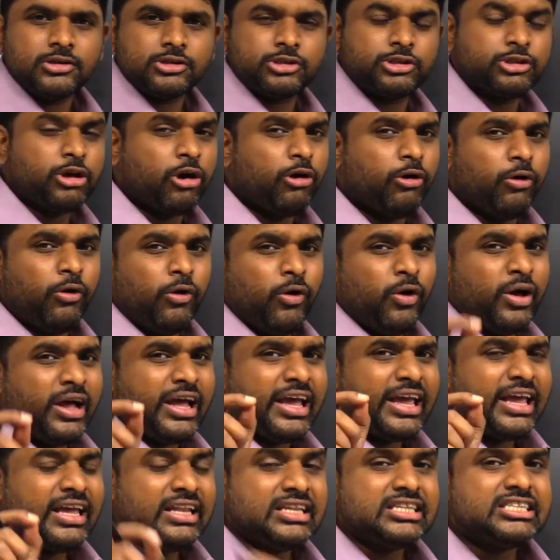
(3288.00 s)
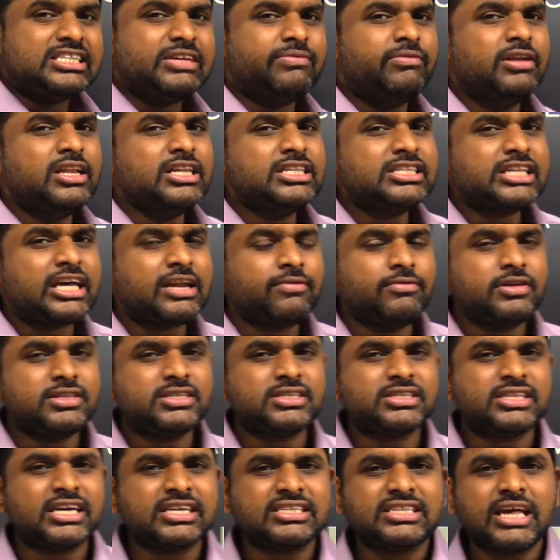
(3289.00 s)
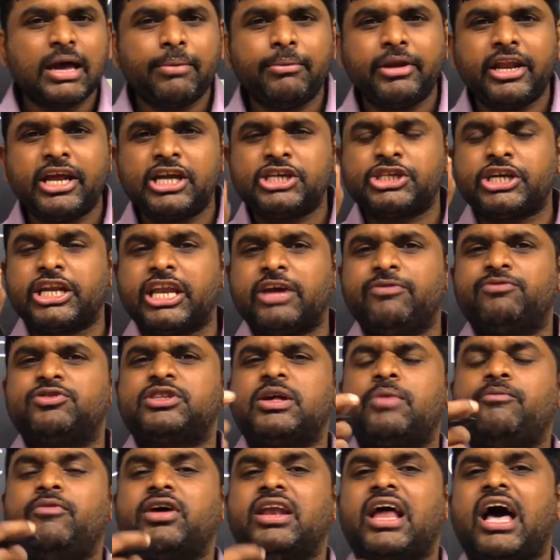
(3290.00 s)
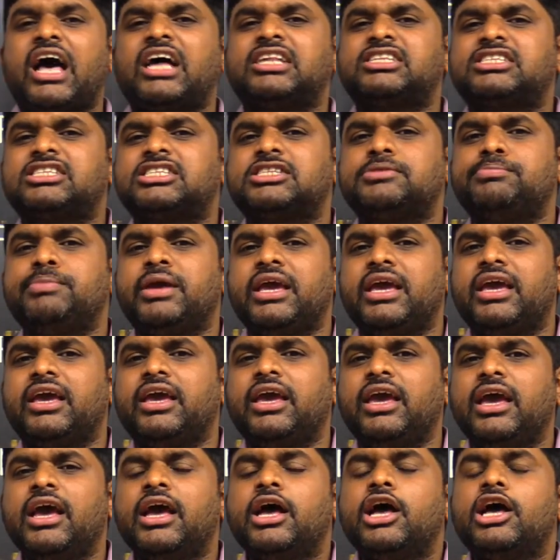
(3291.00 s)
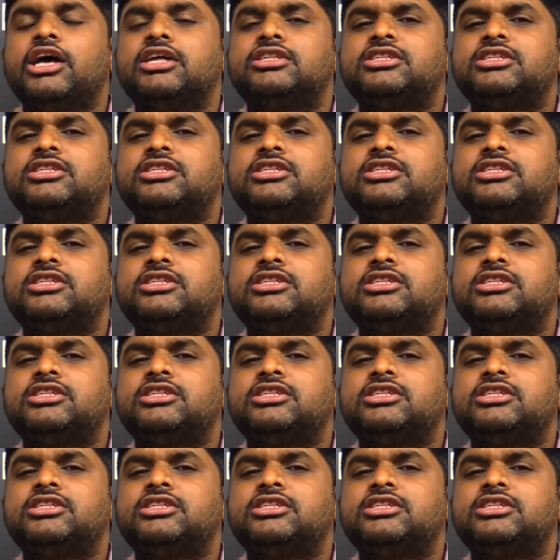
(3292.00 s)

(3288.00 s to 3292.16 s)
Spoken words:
So, in civil services examination, if someone asks me,